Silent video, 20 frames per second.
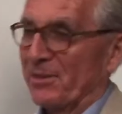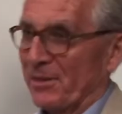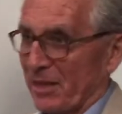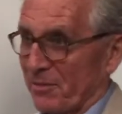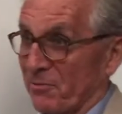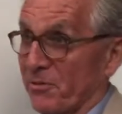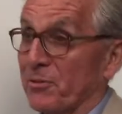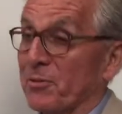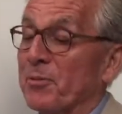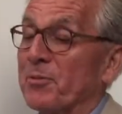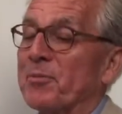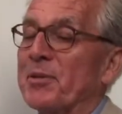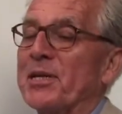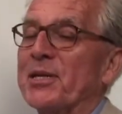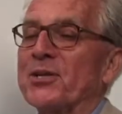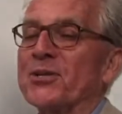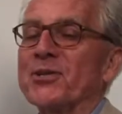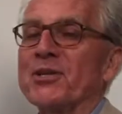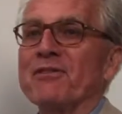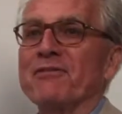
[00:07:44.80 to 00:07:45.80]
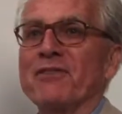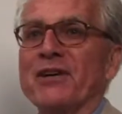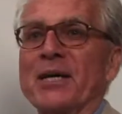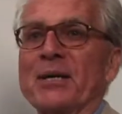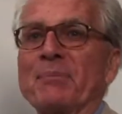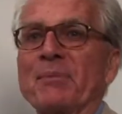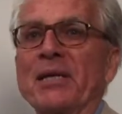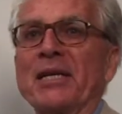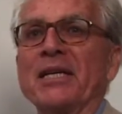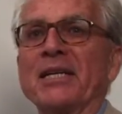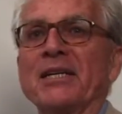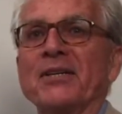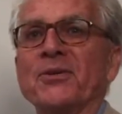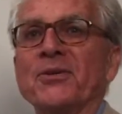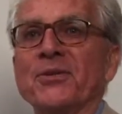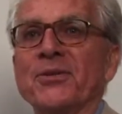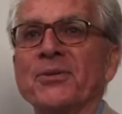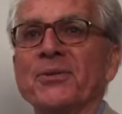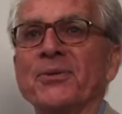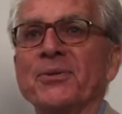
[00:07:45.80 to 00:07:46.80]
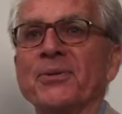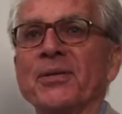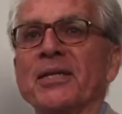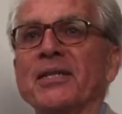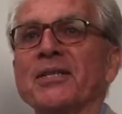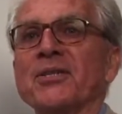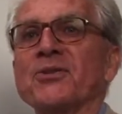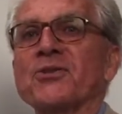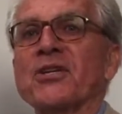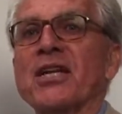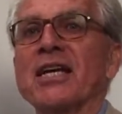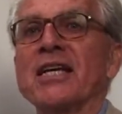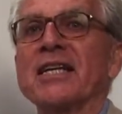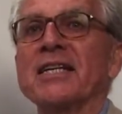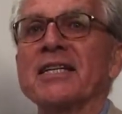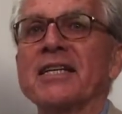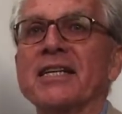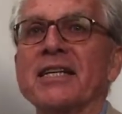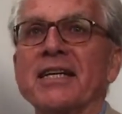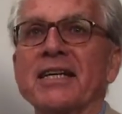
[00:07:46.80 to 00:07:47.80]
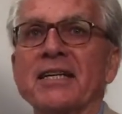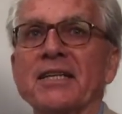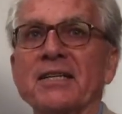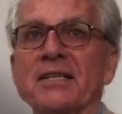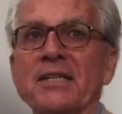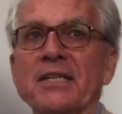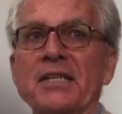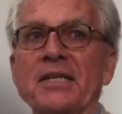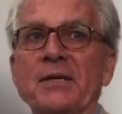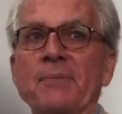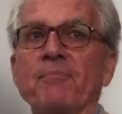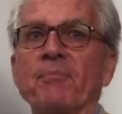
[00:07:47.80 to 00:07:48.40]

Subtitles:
I'm from a military family, as you understand, and